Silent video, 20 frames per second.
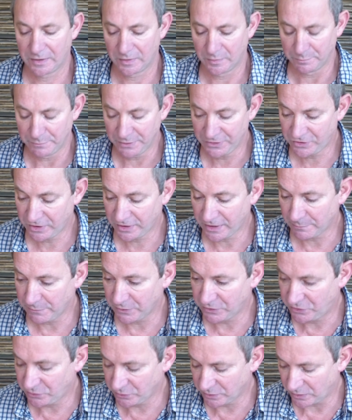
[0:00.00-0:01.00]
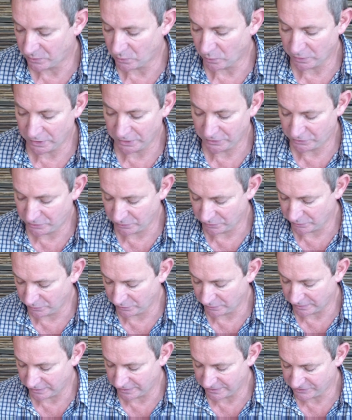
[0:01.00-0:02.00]
Mixture number two, according
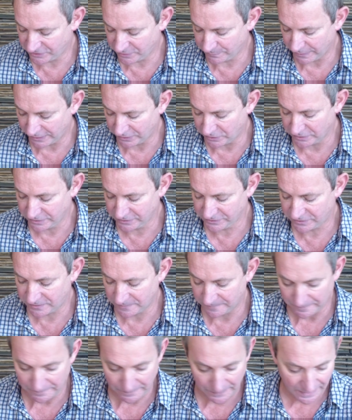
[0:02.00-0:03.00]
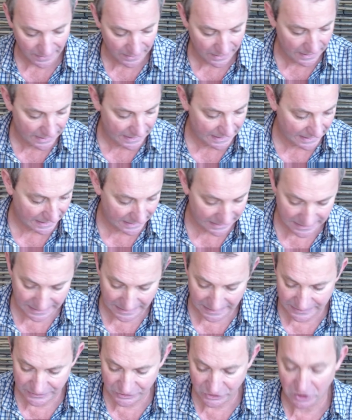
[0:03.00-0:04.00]
to this tobacconist,
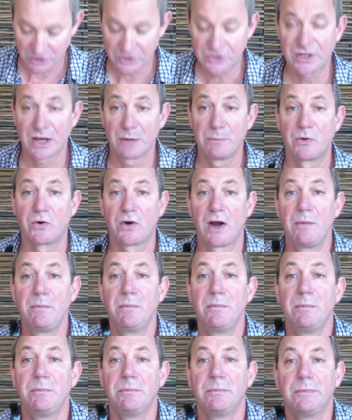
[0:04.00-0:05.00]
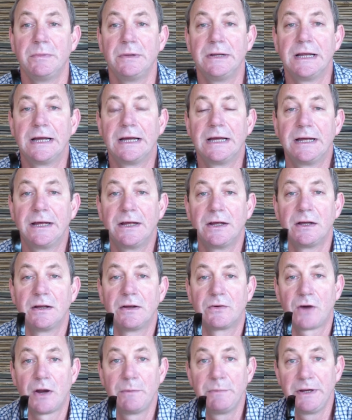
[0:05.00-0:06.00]
has got some rum
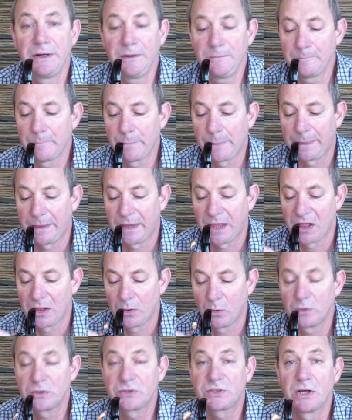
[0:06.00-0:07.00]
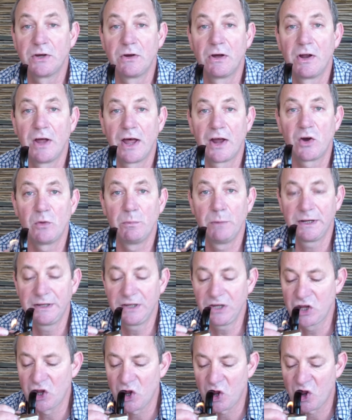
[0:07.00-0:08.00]
in, also aromatic.